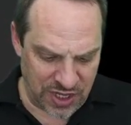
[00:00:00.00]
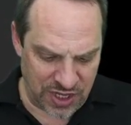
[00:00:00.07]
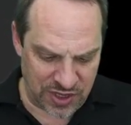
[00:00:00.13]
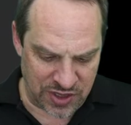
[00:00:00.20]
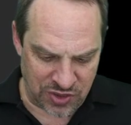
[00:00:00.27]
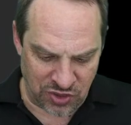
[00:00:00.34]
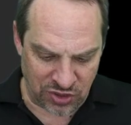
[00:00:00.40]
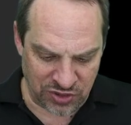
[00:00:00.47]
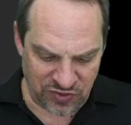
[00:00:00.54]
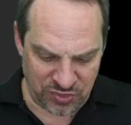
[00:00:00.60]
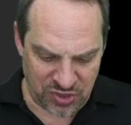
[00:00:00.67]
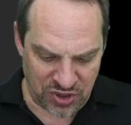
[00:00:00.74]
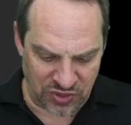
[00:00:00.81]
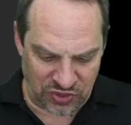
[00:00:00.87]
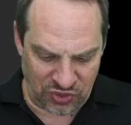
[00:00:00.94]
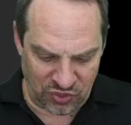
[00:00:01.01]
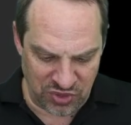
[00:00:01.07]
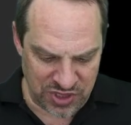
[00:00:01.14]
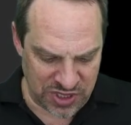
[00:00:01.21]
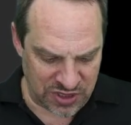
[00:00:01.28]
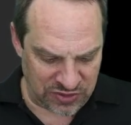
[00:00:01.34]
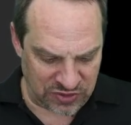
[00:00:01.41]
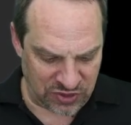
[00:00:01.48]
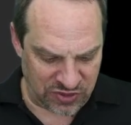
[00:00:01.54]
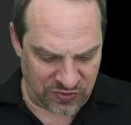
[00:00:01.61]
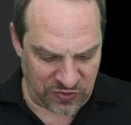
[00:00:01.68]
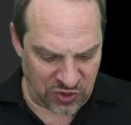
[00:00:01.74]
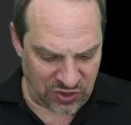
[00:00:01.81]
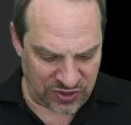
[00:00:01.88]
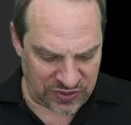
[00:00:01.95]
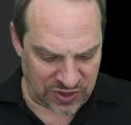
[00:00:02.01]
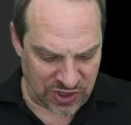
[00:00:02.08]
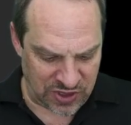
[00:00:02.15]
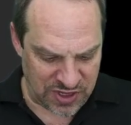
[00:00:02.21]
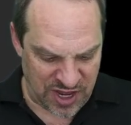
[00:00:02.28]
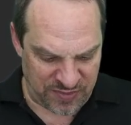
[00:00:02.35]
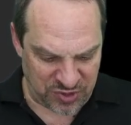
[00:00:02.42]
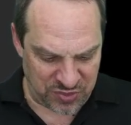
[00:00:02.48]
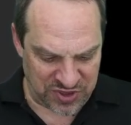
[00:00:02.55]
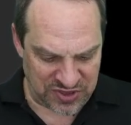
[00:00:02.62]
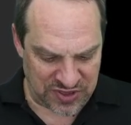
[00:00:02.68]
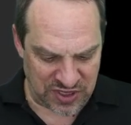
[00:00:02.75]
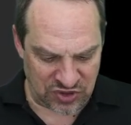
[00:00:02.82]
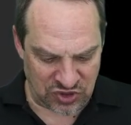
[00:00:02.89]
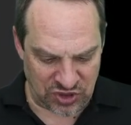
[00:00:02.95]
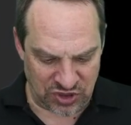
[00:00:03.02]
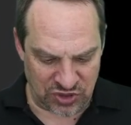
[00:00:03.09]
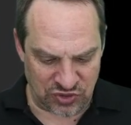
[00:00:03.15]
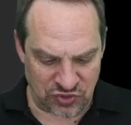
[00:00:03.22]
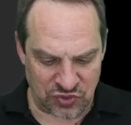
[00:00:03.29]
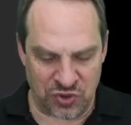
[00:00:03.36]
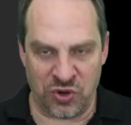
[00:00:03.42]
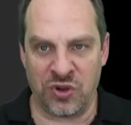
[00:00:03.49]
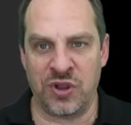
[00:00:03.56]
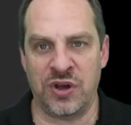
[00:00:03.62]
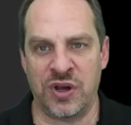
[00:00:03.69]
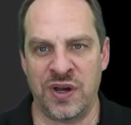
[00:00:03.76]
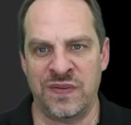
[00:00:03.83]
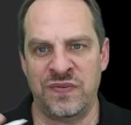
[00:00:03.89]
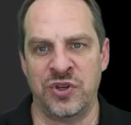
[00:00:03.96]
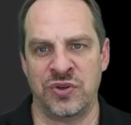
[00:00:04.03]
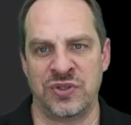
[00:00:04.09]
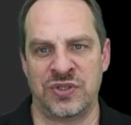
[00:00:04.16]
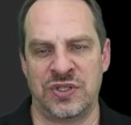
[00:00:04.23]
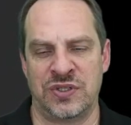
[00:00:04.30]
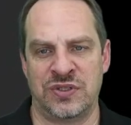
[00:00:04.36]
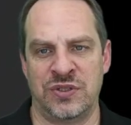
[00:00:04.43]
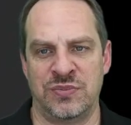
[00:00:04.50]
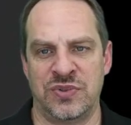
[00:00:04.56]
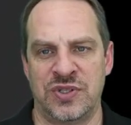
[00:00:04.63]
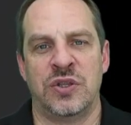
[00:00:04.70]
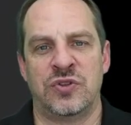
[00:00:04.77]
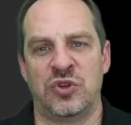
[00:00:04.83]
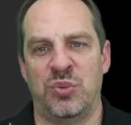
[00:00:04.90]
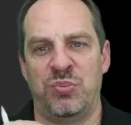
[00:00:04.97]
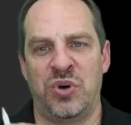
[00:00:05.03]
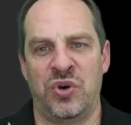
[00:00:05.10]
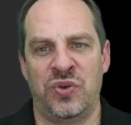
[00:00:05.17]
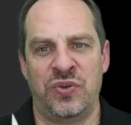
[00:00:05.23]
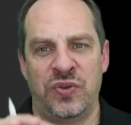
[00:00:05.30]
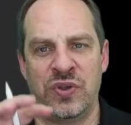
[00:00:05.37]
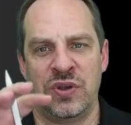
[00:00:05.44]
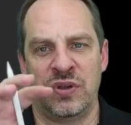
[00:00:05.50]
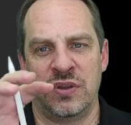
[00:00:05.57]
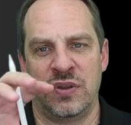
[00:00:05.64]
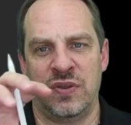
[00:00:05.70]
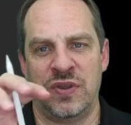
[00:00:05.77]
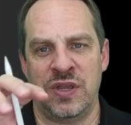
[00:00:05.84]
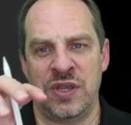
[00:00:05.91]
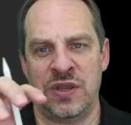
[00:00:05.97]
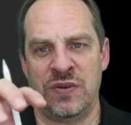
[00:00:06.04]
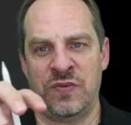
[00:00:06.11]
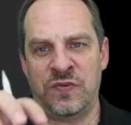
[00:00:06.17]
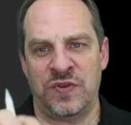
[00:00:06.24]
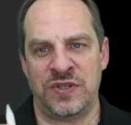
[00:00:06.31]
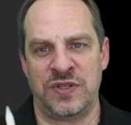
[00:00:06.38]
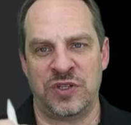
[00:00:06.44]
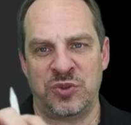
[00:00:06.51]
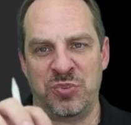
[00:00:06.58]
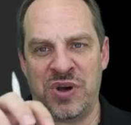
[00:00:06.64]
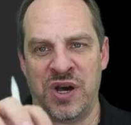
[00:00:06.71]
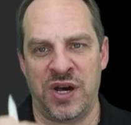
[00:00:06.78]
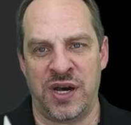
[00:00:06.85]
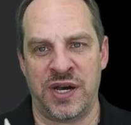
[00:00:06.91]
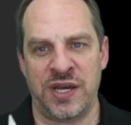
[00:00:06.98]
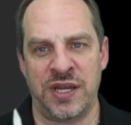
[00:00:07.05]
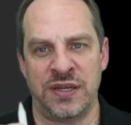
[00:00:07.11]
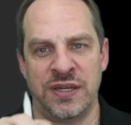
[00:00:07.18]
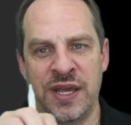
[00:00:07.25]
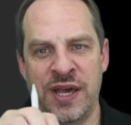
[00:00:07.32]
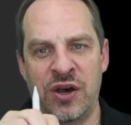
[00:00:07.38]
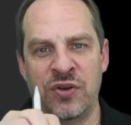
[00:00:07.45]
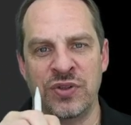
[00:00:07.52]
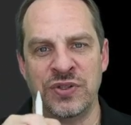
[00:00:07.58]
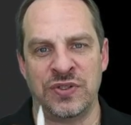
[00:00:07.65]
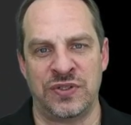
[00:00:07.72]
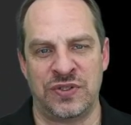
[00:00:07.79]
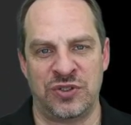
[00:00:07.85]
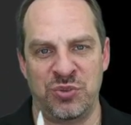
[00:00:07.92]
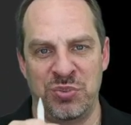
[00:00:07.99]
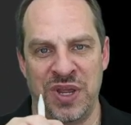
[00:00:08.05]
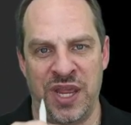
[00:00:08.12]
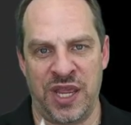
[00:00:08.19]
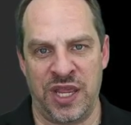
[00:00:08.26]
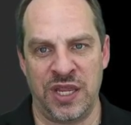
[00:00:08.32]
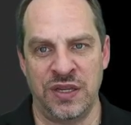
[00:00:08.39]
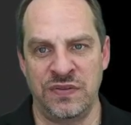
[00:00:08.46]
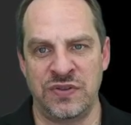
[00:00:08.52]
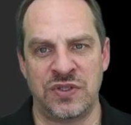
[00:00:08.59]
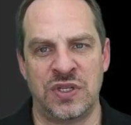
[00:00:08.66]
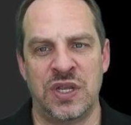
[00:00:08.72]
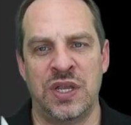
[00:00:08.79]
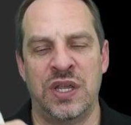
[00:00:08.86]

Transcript: And then all of part three is going to focus on the optimization and control of those systems. So both the physics behind how the system behaves,